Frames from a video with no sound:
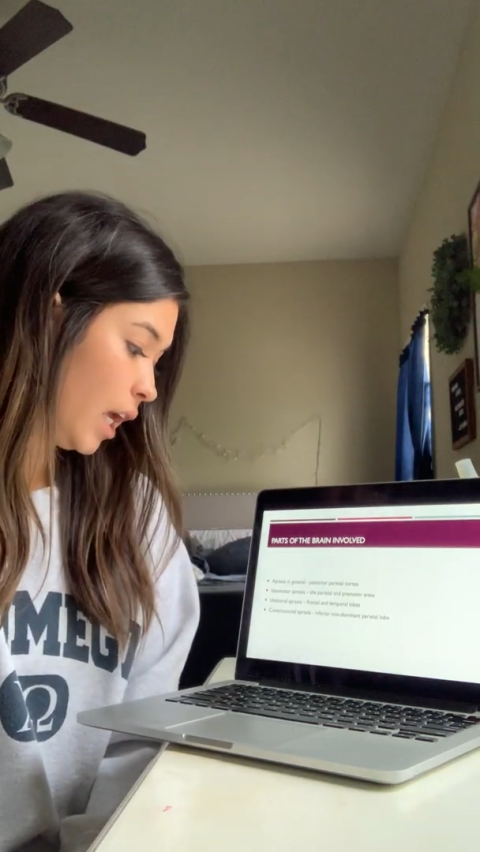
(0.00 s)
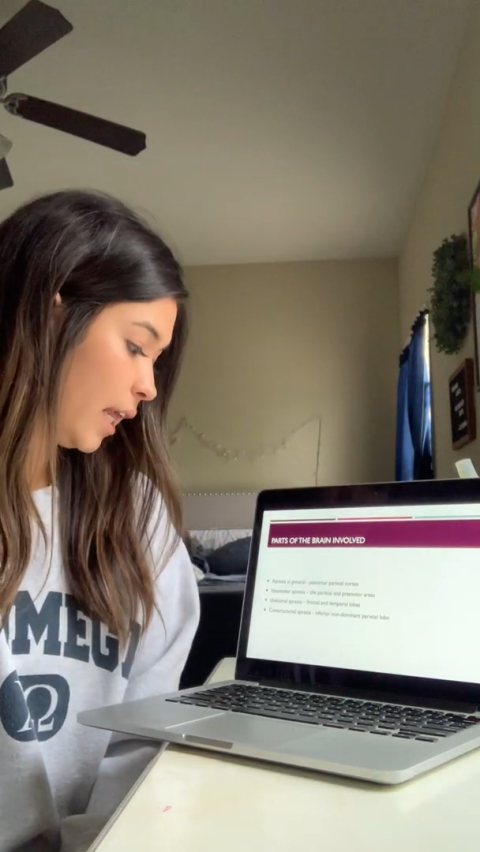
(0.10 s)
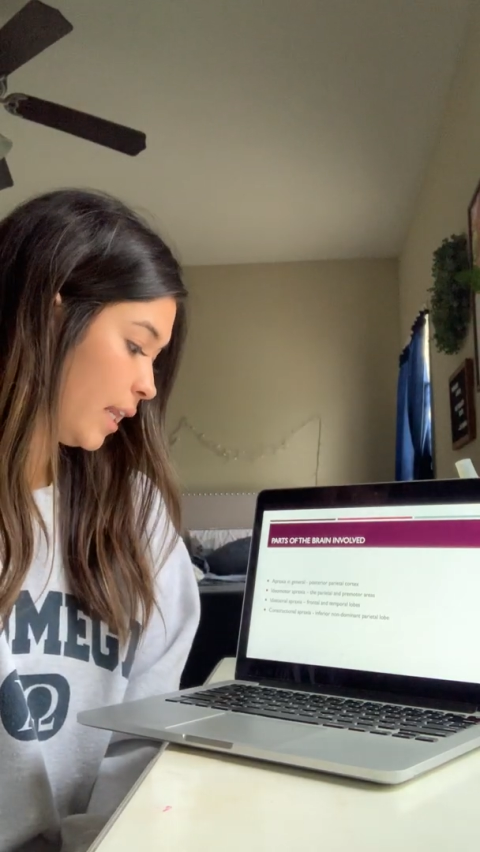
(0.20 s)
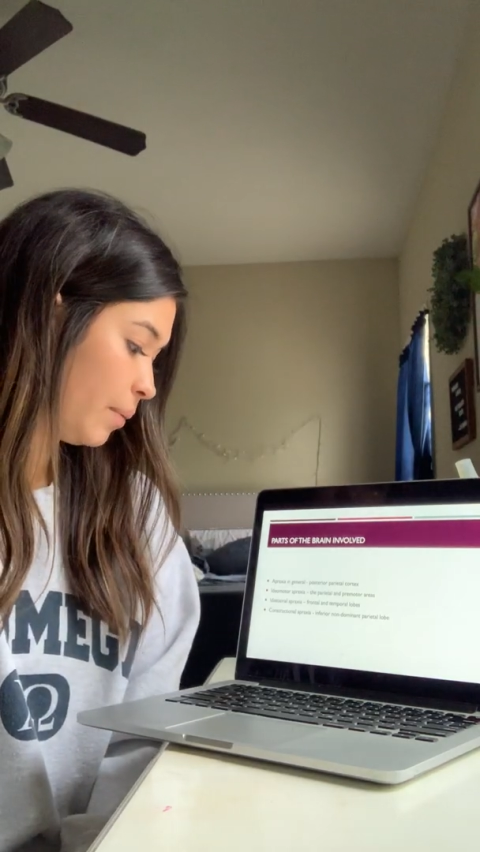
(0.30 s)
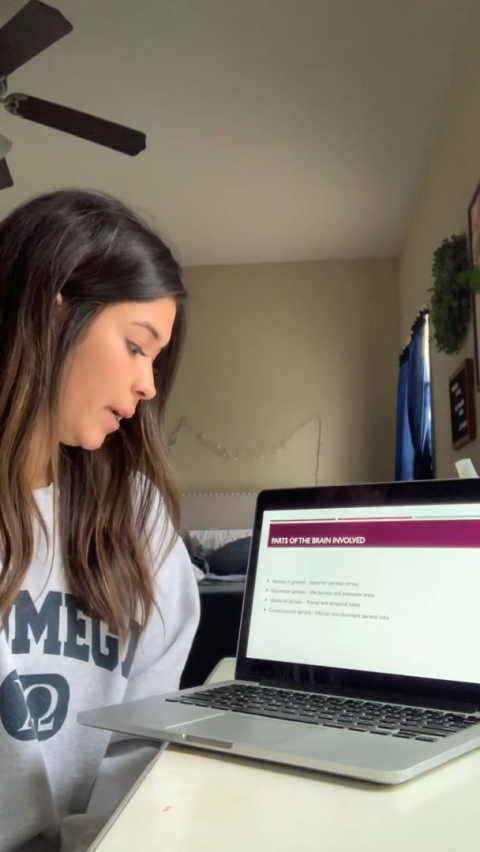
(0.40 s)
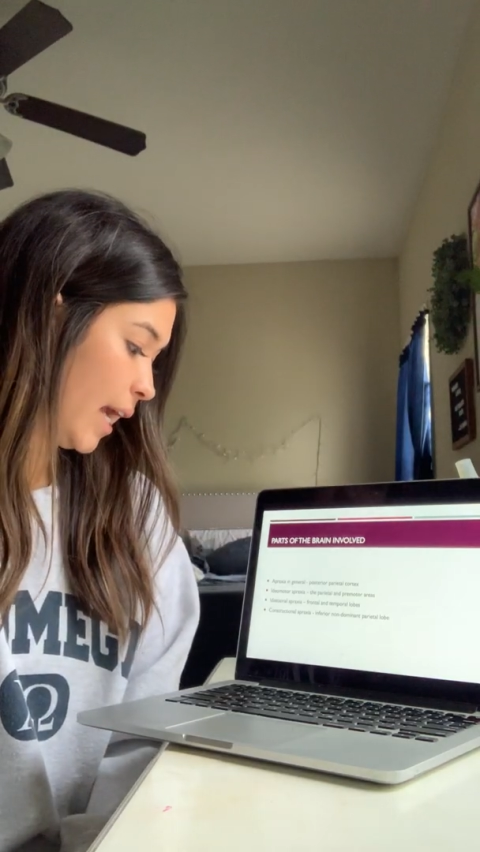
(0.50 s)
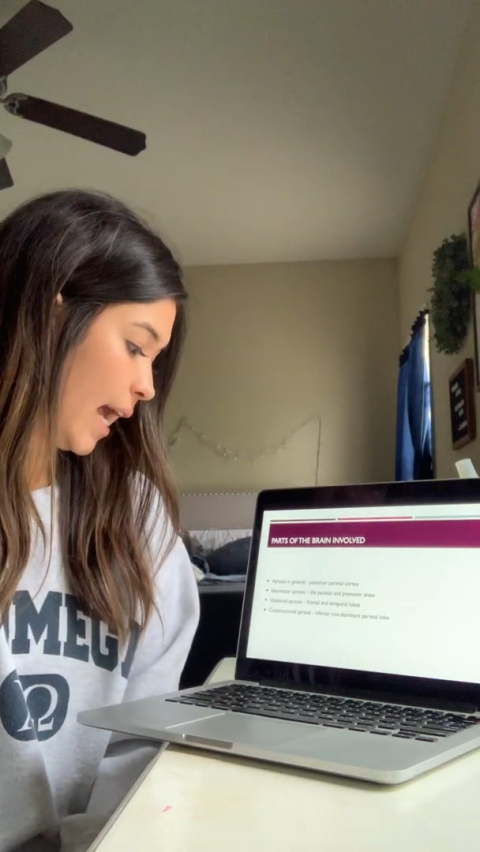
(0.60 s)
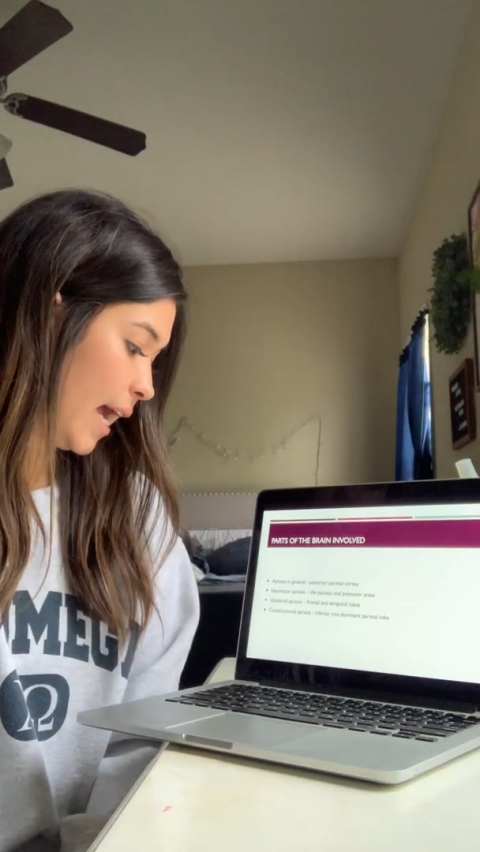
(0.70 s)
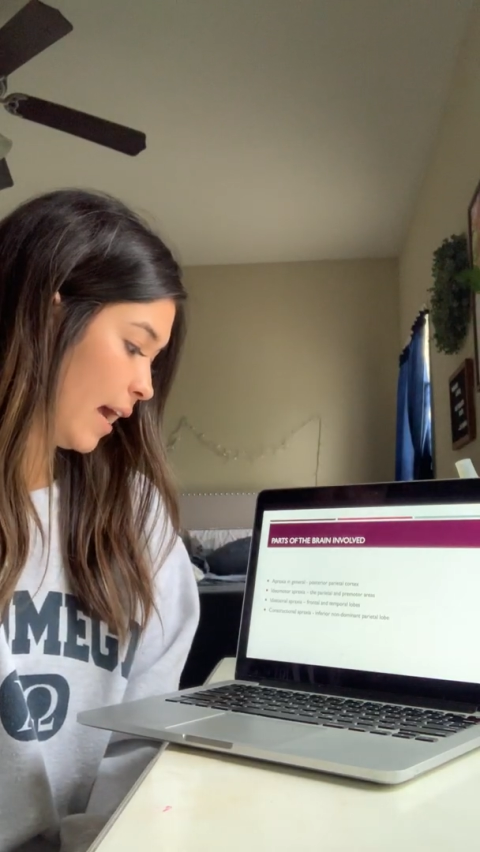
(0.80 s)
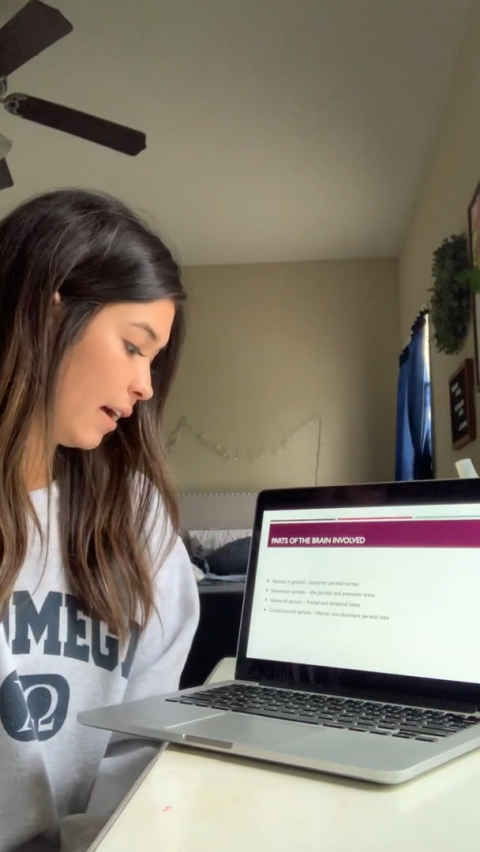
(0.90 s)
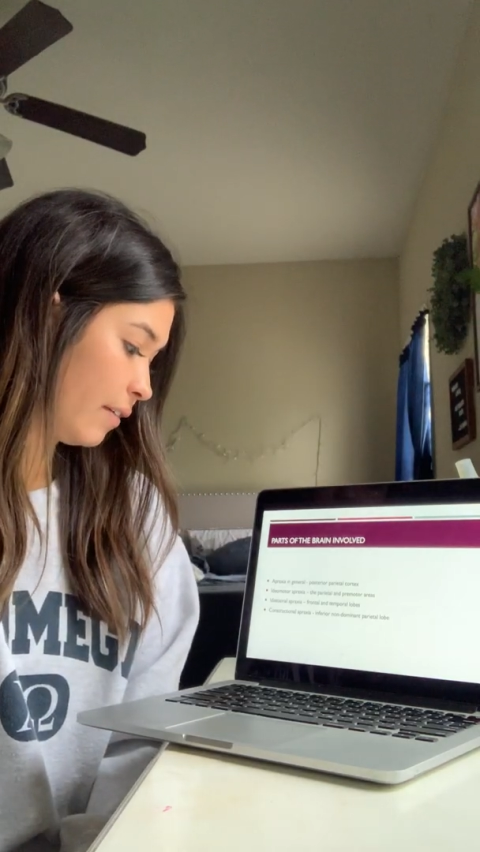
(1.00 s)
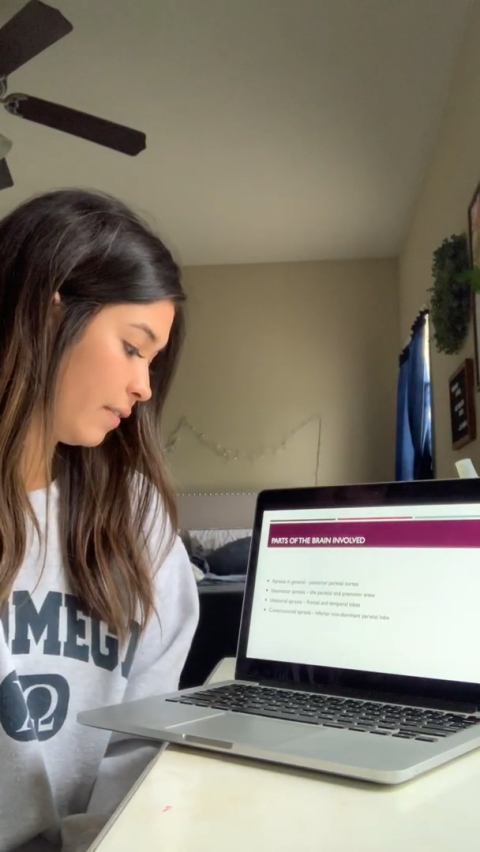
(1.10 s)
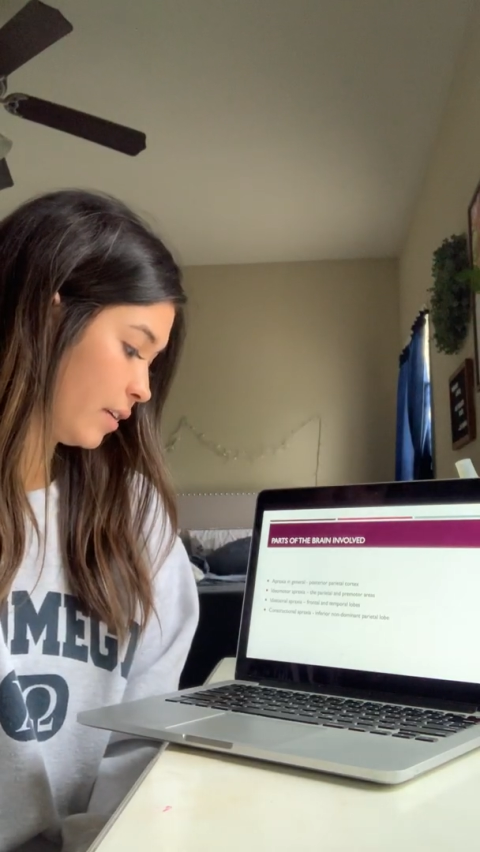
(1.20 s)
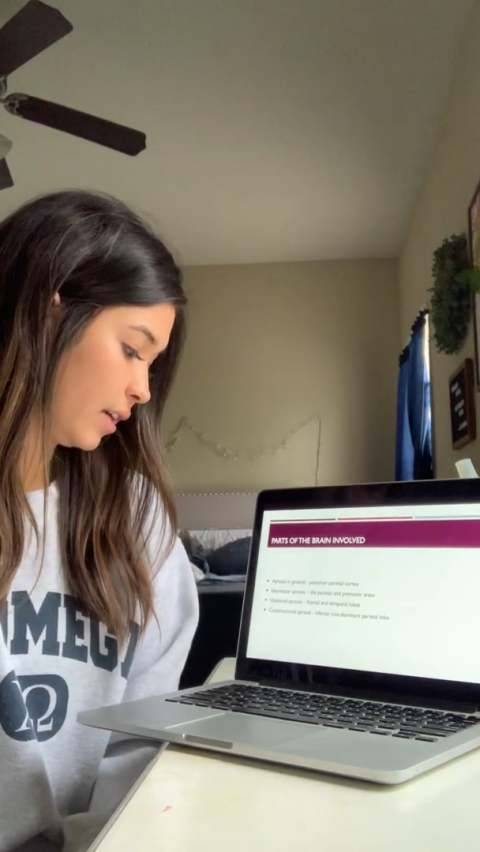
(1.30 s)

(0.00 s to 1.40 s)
And then we have